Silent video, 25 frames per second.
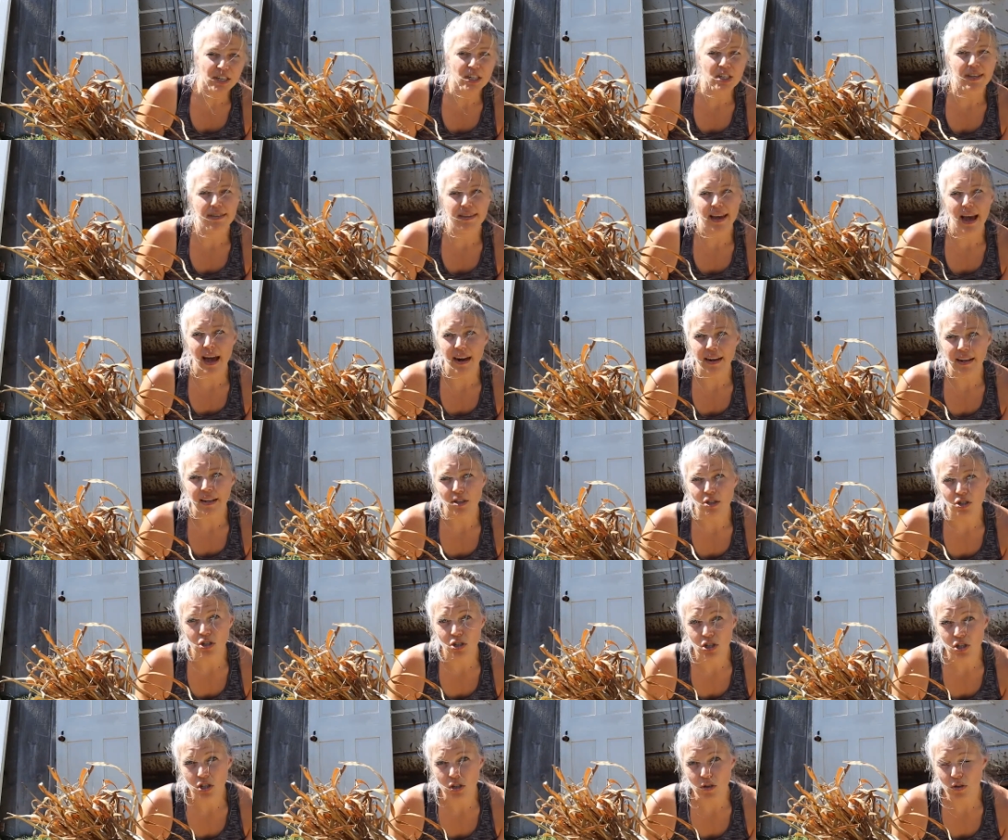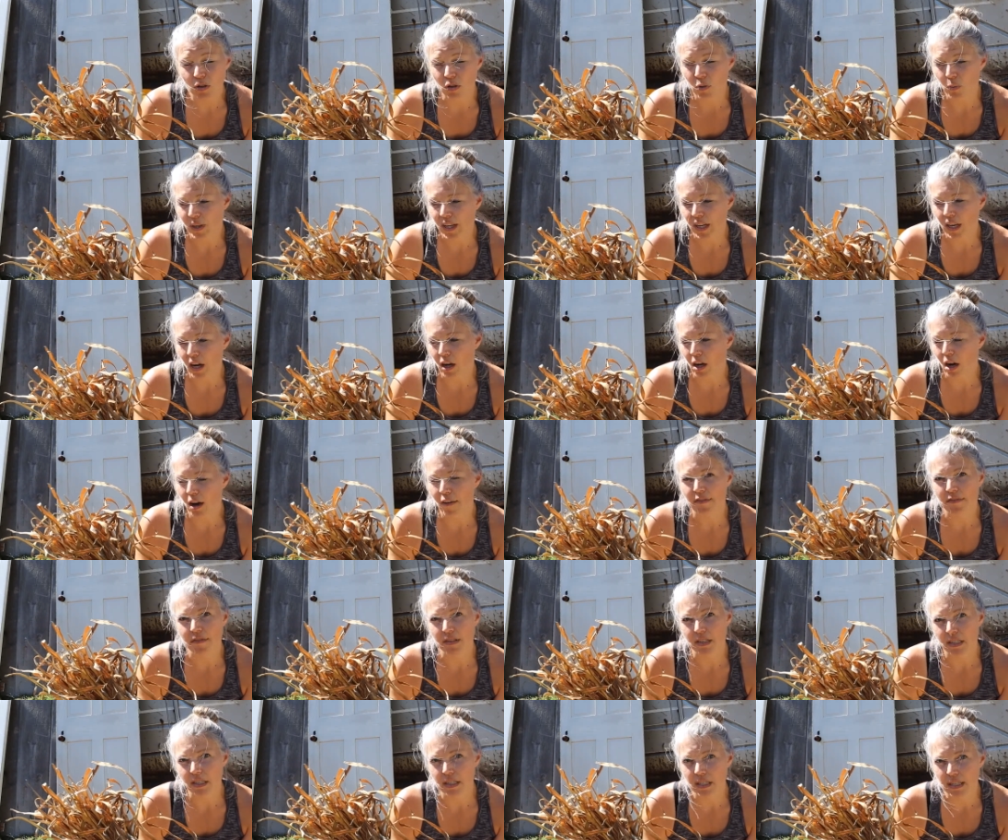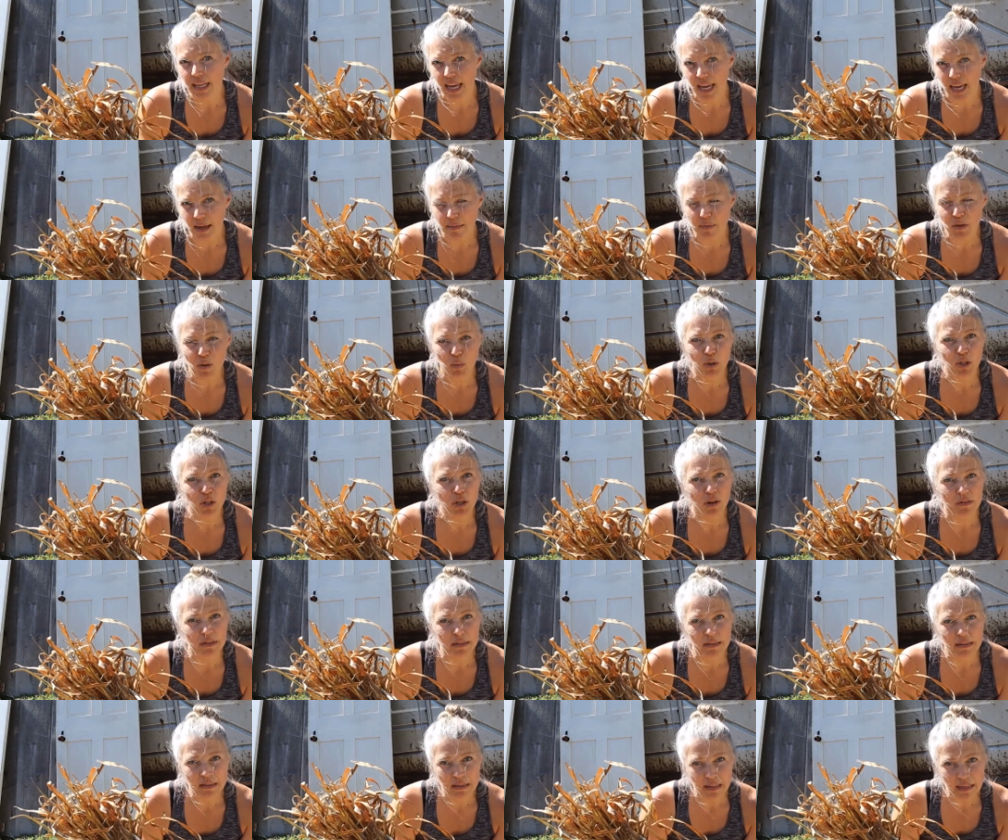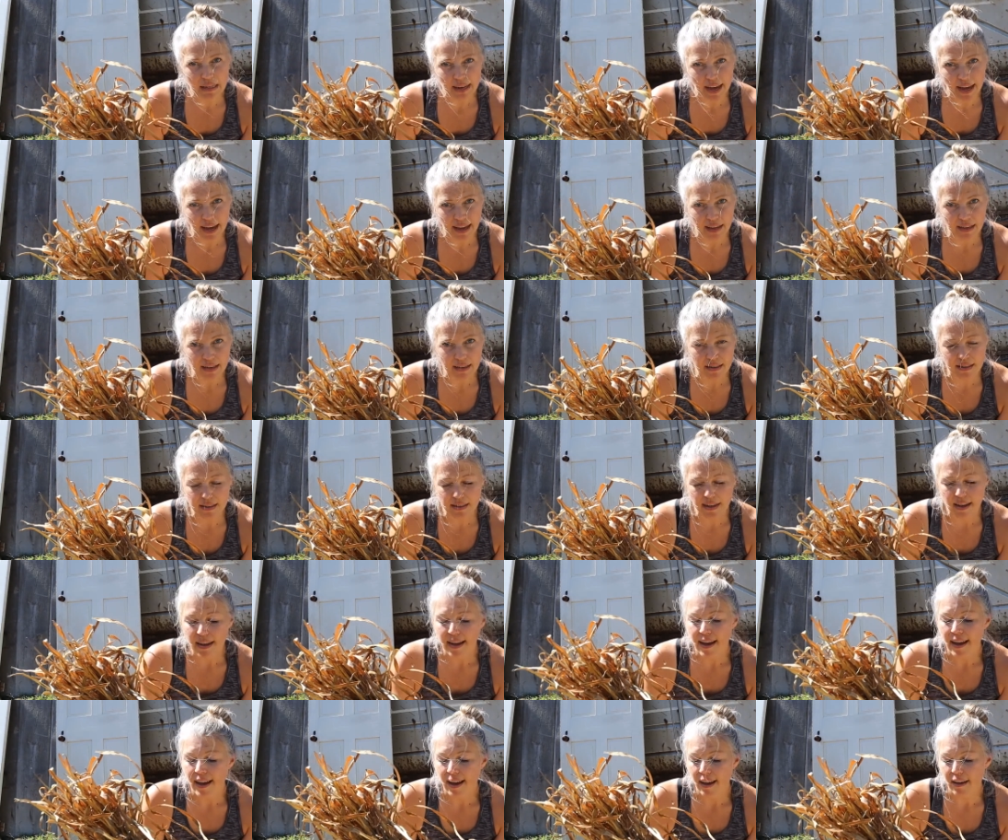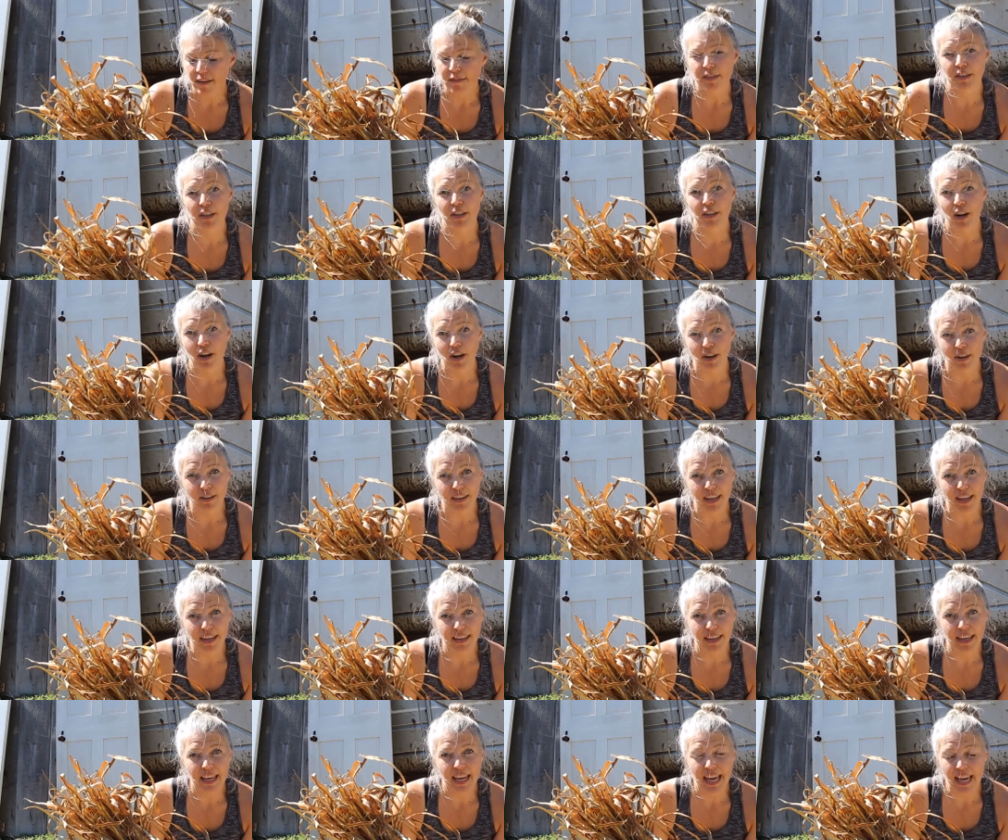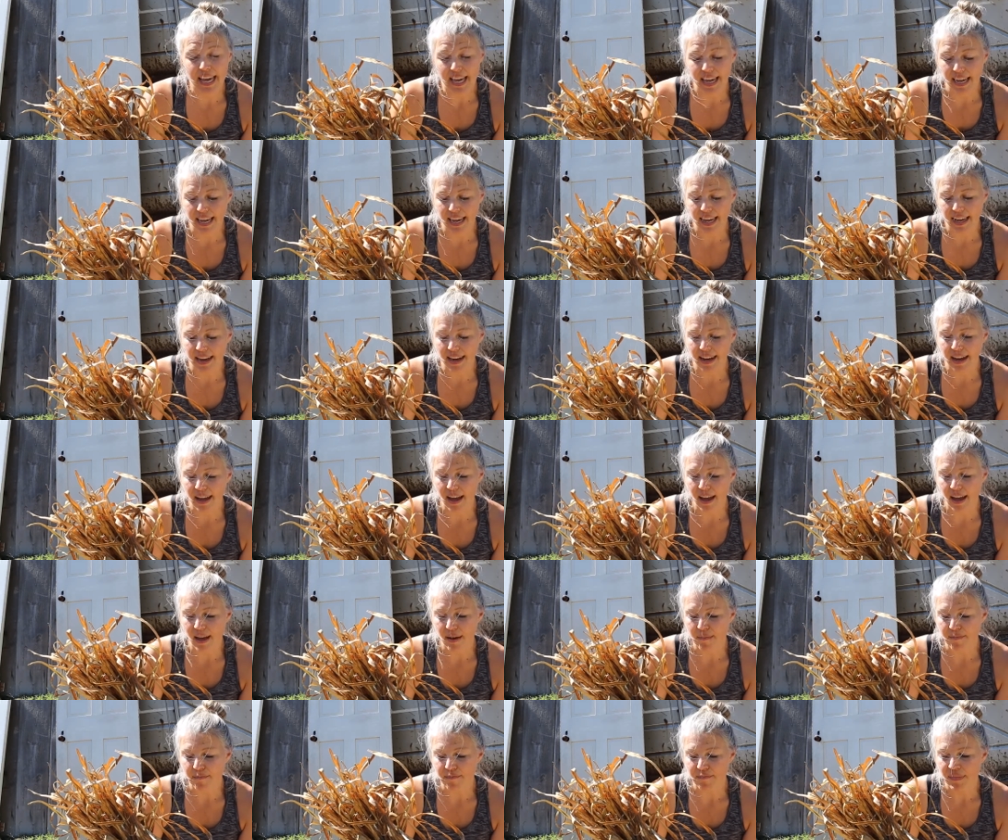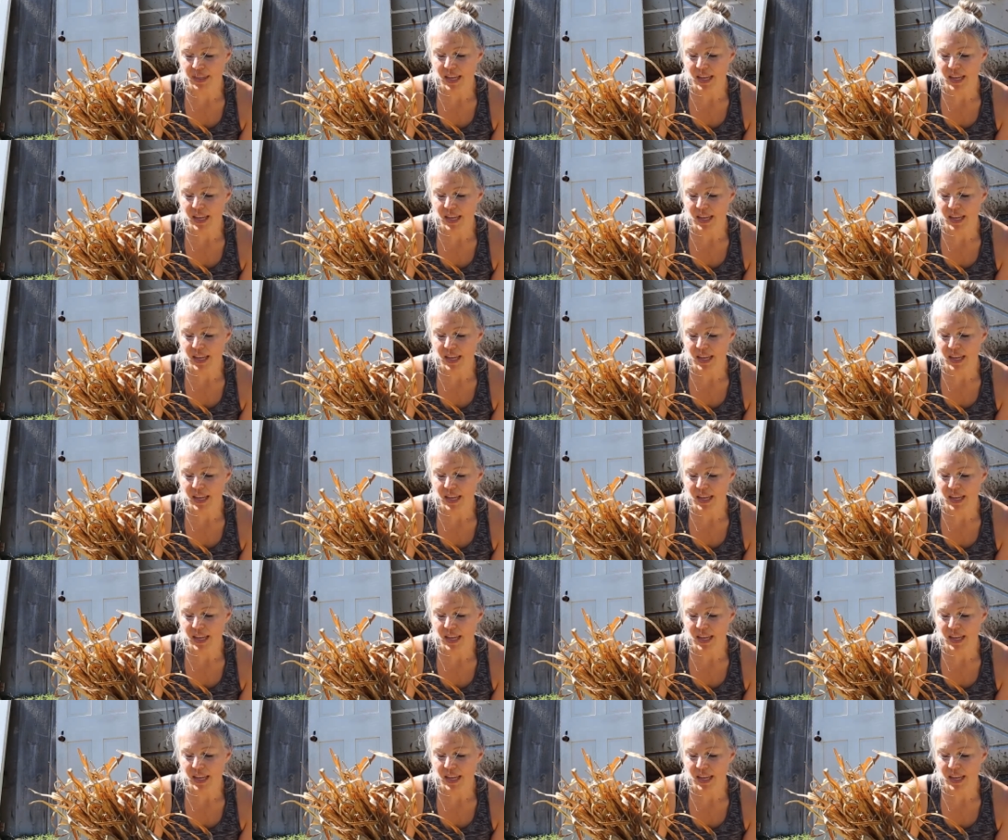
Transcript: to that, in June, we cut off the scapes, which are the seed heads of the garlic, and um,